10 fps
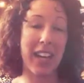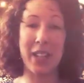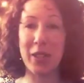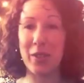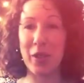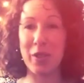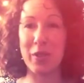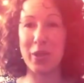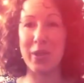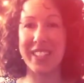and who
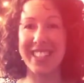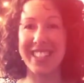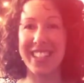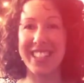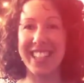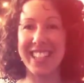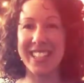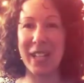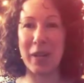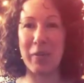knows what 2019
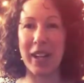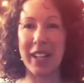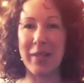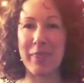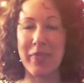is going to bring